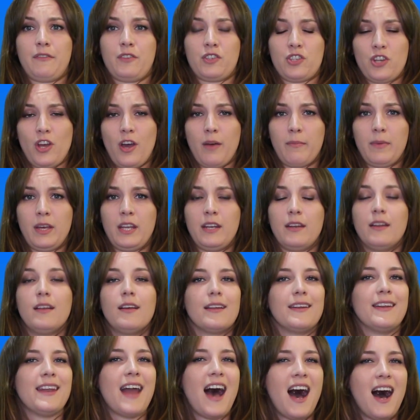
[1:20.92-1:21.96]
for German,
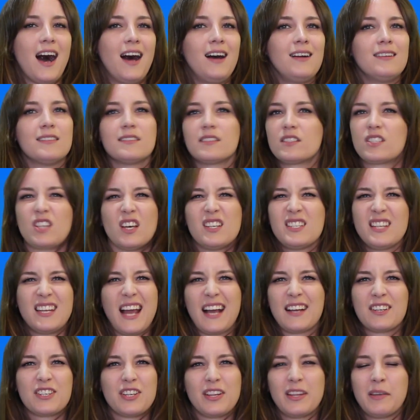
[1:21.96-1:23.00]
na doesn't
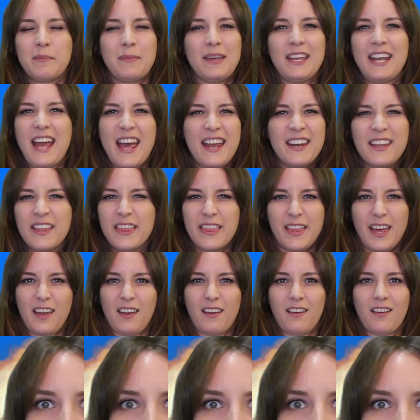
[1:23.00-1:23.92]
actually mean anything.